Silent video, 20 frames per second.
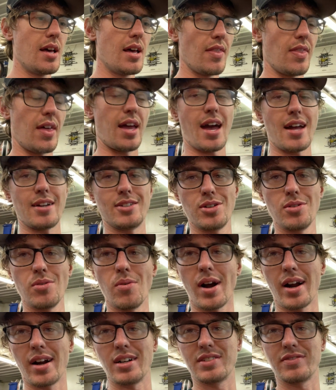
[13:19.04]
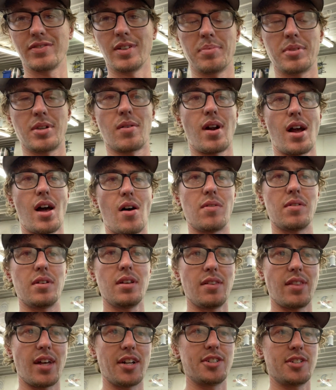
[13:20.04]
they had 2 wires flipped around
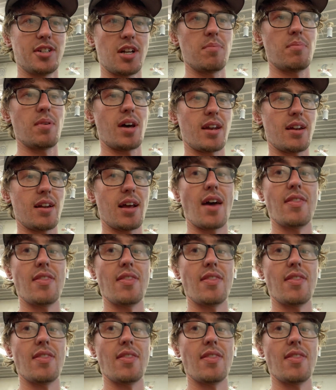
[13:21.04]
that should have been,